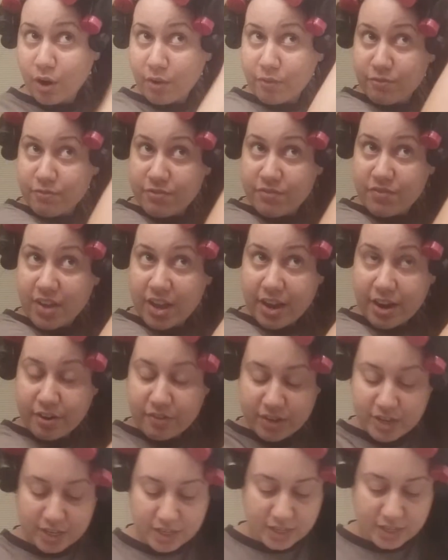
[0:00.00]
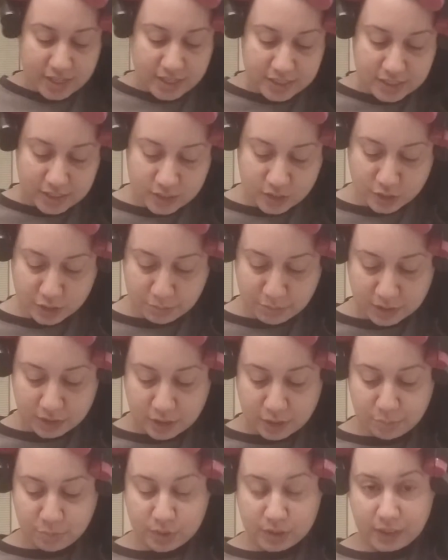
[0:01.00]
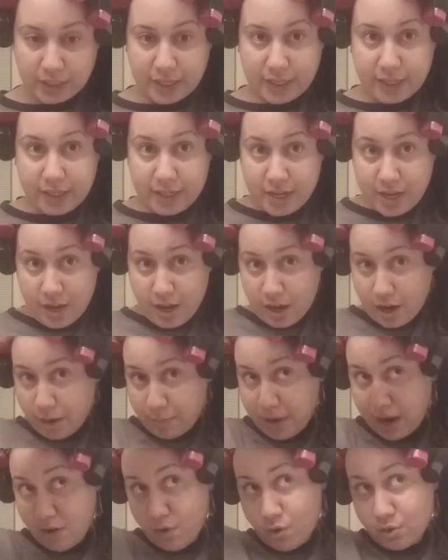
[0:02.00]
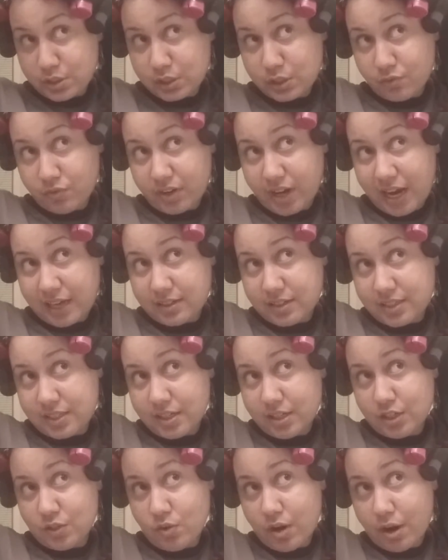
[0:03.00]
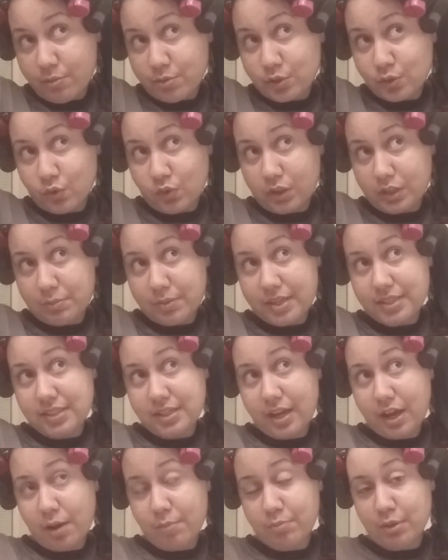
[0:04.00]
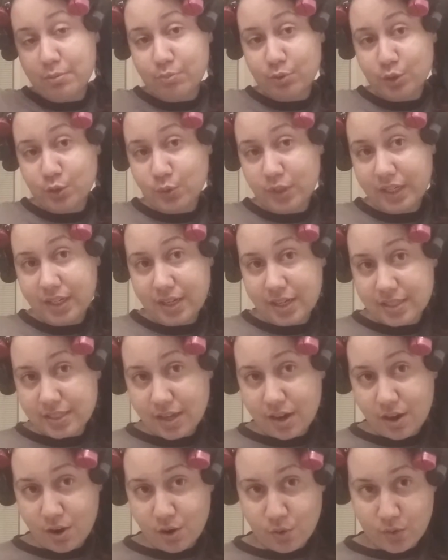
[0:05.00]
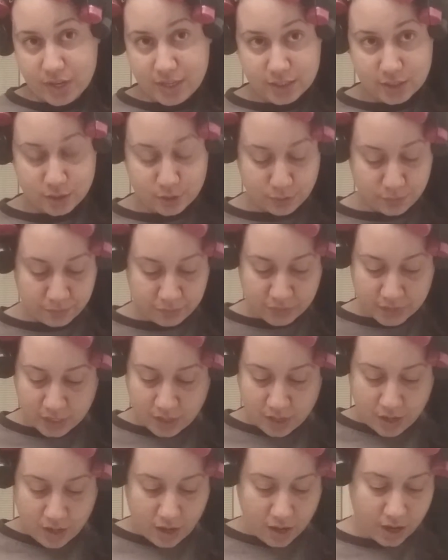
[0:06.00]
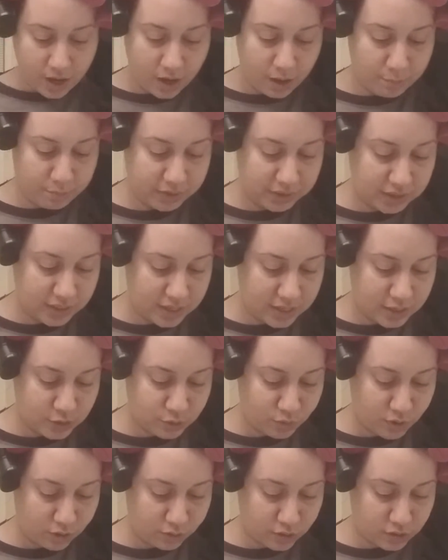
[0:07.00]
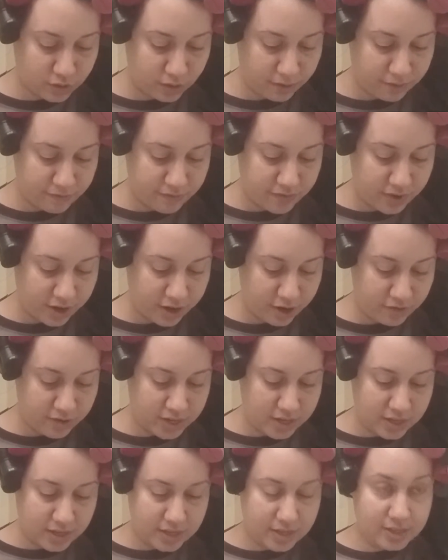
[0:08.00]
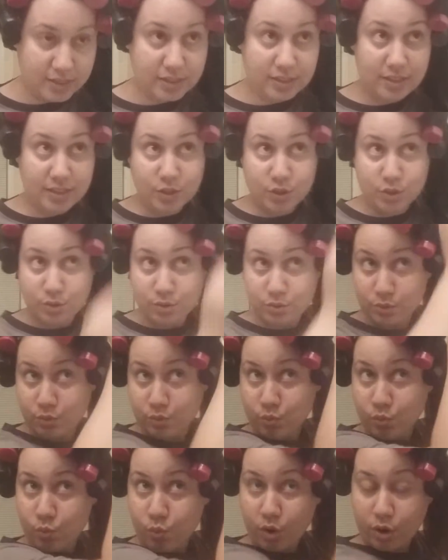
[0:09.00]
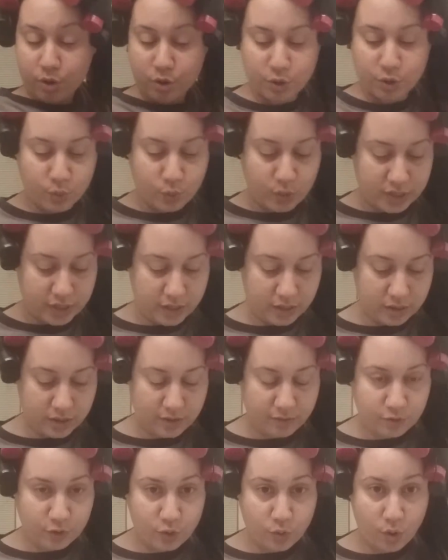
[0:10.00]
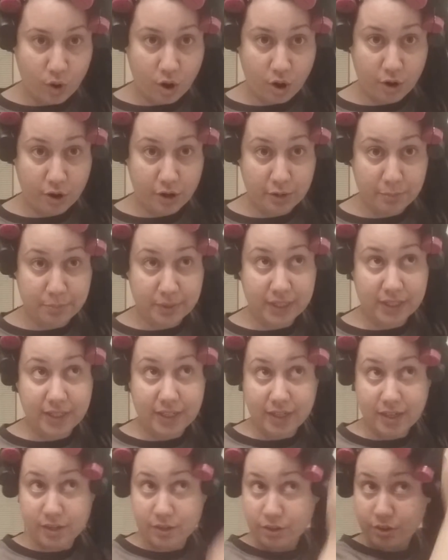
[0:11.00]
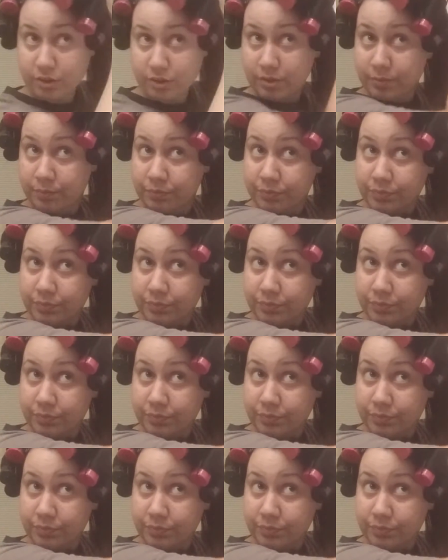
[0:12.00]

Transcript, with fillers: are very easy to manipulate. Um, I also forgot to tell you I was oiling my scalp in between as I always do. Um, but these rollers are very easy to work with if you are a beginner